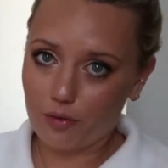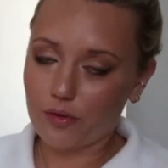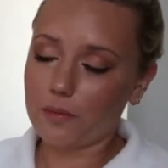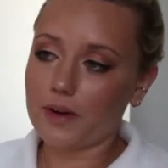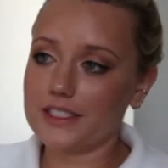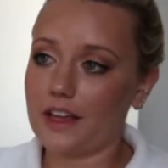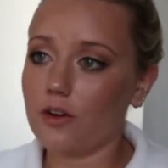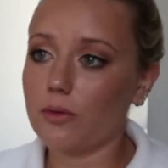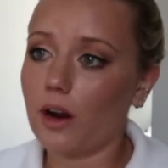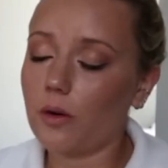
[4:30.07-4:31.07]
From my
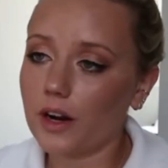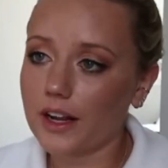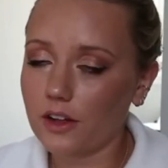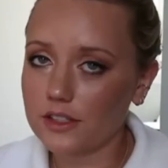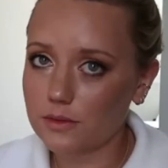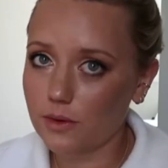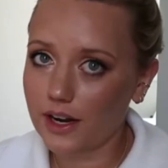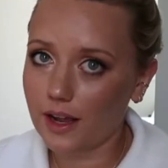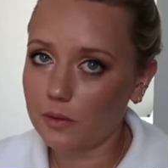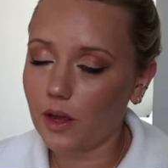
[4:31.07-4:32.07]
Cycle Bar workout this
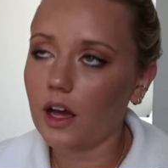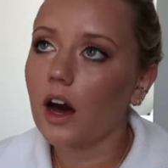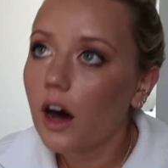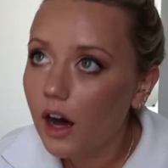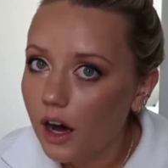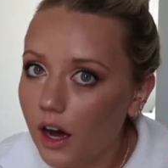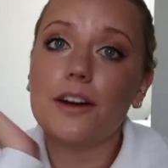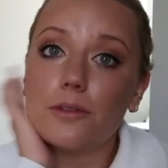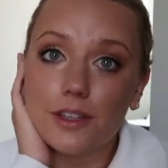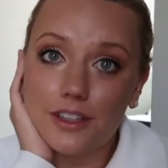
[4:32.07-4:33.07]
morning, I'm like, huh. I
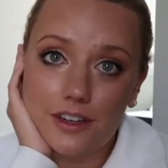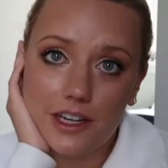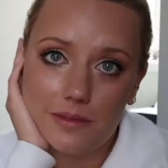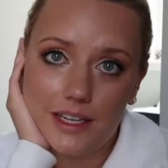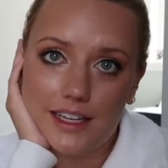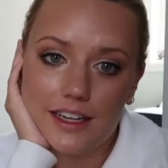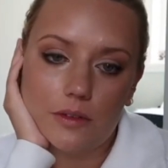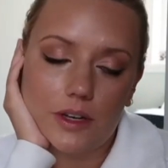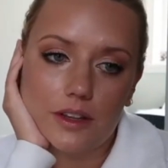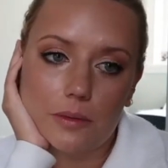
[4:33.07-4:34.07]
had a really great
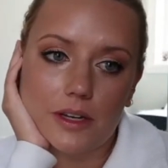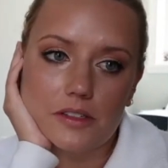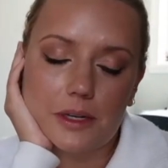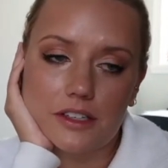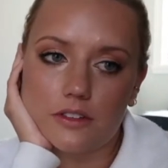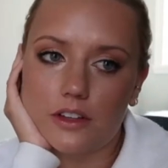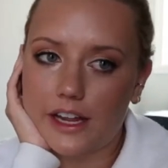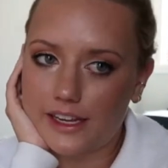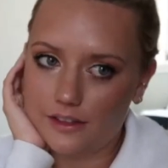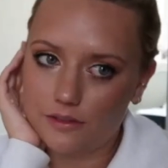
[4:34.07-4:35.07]
meeting with a prospective
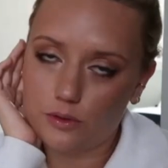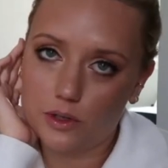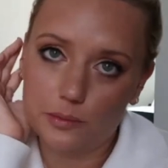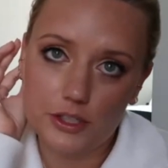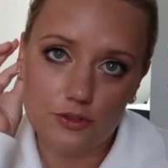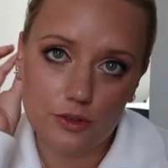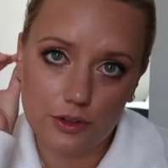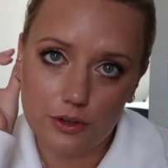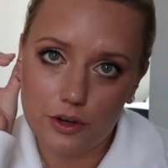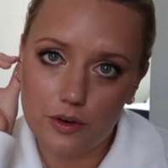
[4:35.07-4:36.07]
client for potential
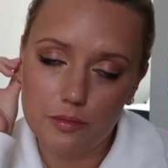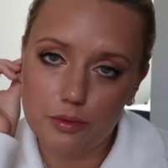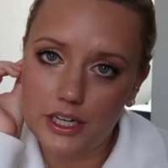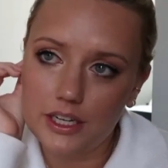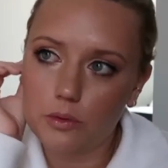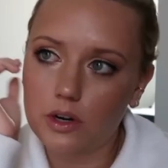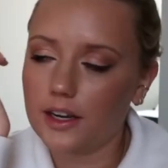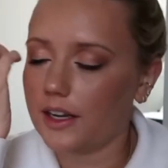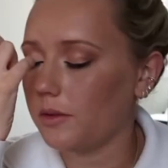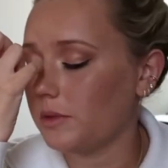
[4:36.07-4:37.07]
logo and branding
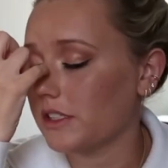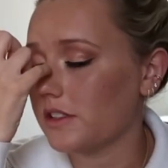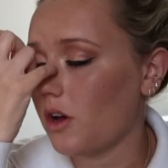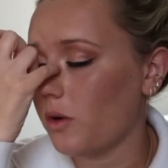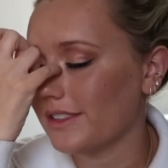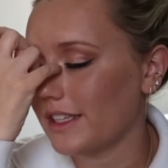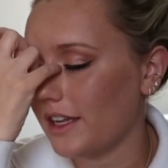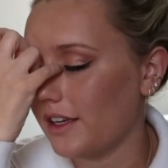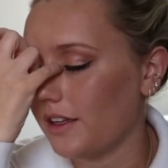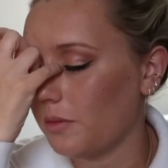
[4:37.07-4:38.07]
work, and I'm like so
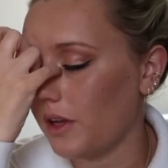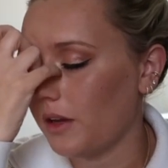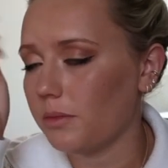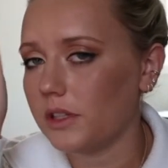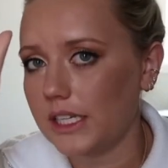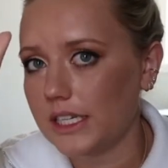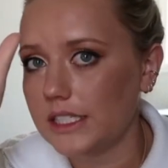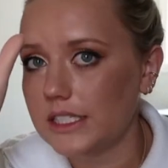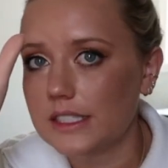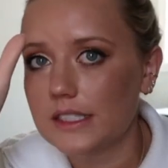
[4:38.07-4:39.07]
excited. I'm like,
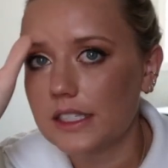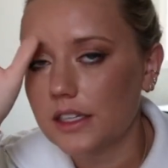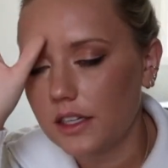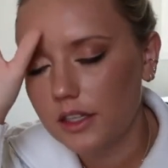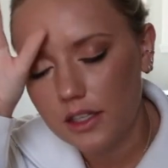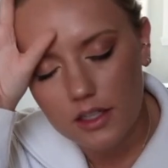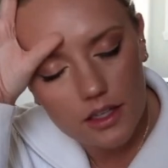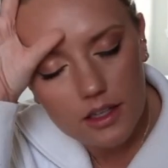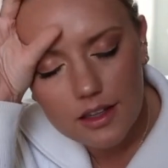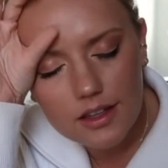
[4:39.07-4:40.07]
please
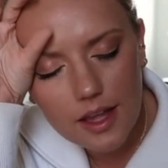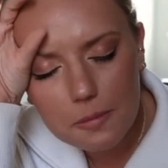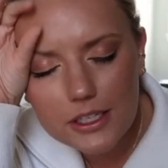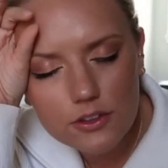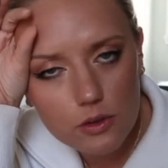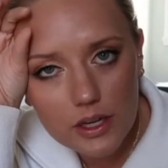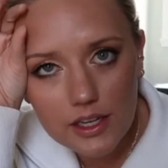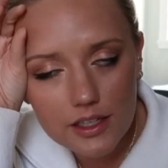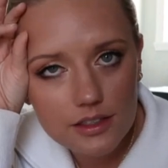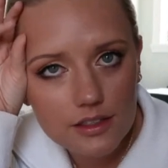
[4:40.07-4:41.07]
let me do
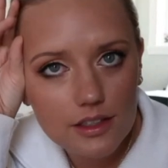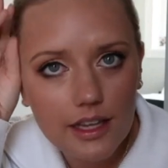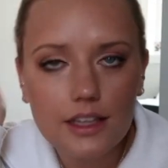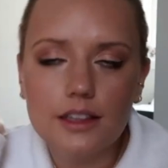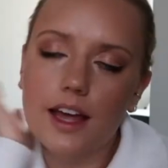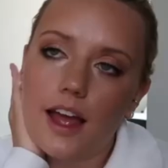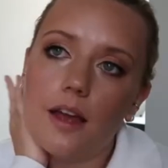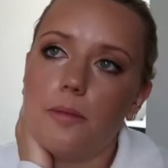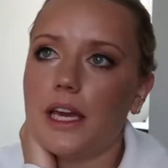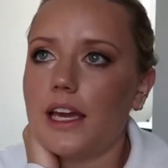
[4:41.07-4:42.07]
it. Like,
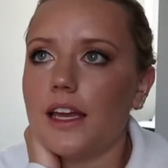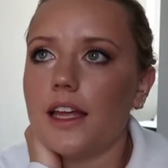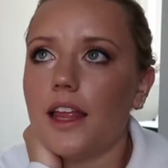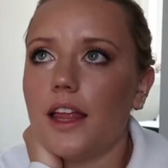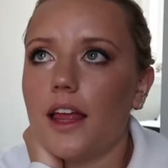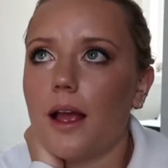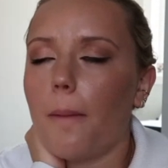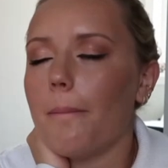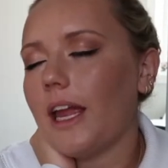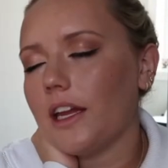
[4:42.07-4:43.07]
let me
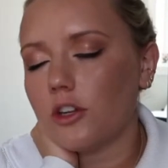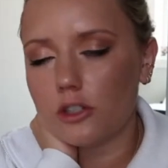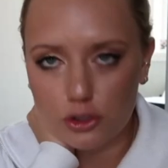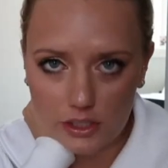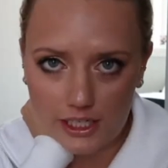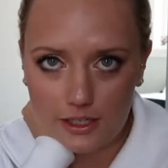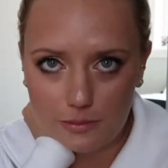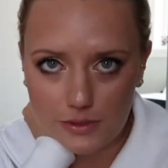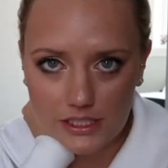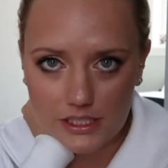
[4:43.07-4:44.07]
make your
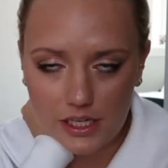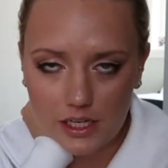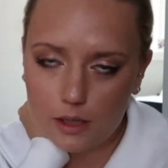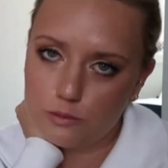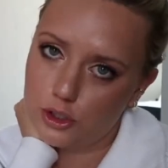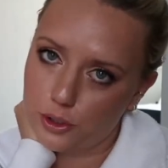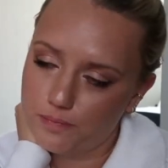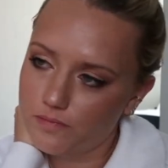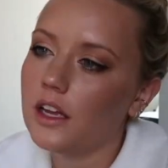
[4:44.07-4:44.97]
dreams come true.